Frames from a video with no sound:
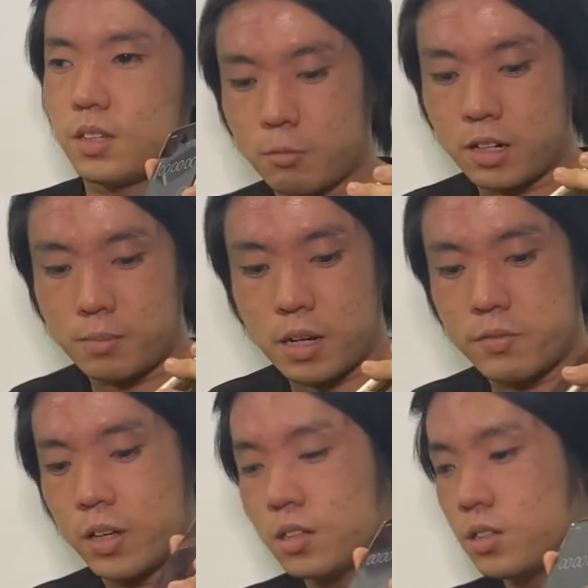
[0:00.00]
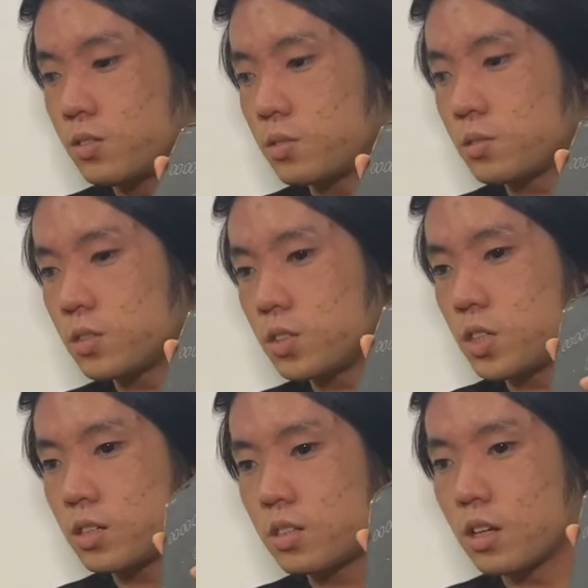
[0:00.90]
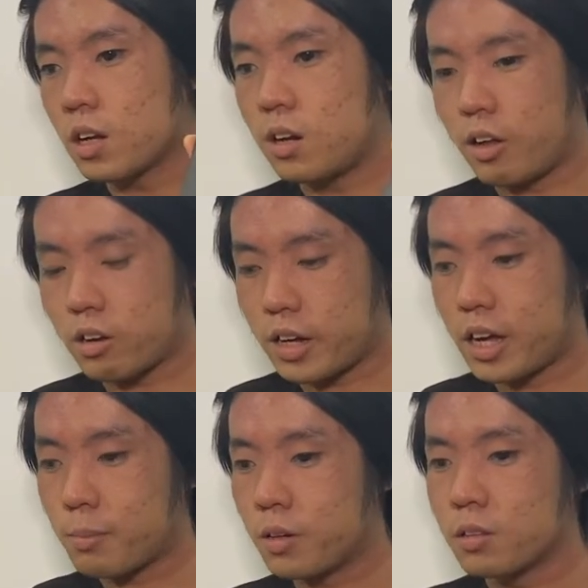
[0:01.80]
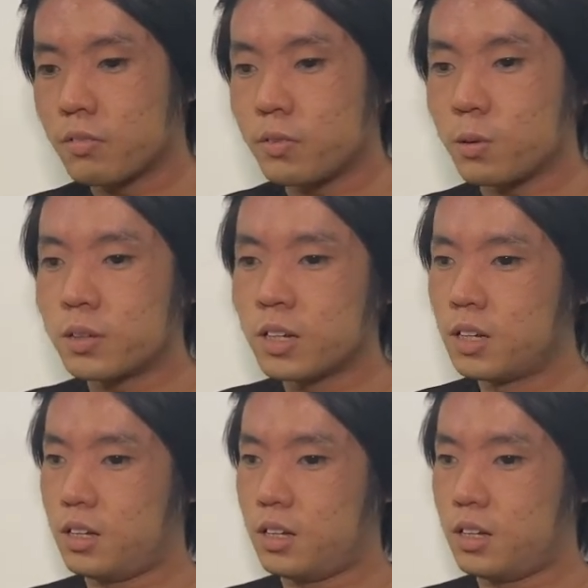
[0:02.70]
What I'm navigating through is just the clock app on the phone.